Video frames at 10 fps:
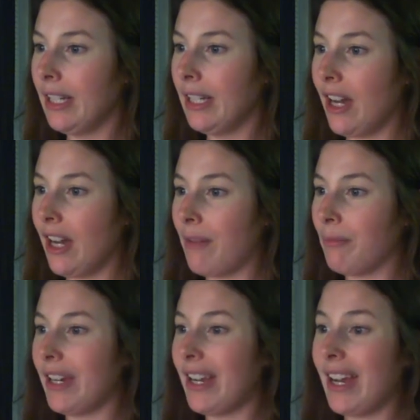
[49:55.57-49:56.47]

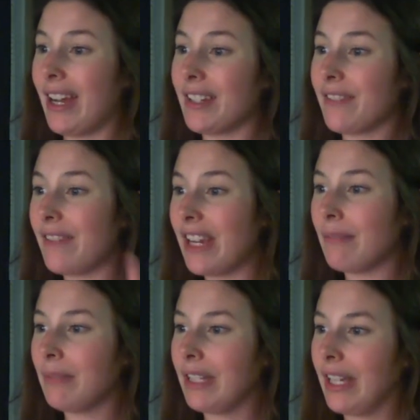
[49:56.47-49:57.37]
Maria has
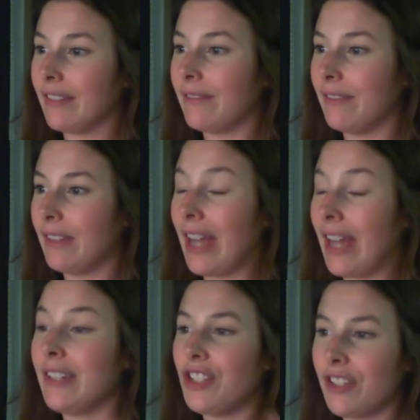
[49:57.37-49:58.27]
family
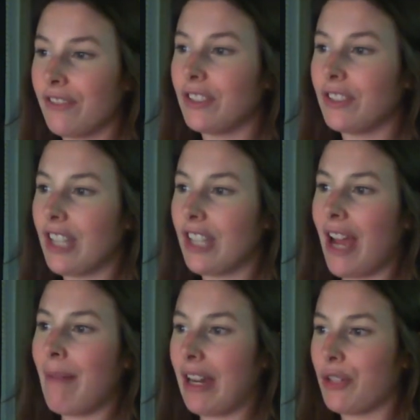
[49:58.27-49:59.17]
and she's a
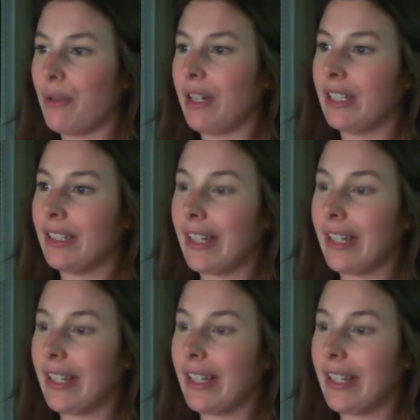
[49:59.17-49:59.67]
full-time actuarial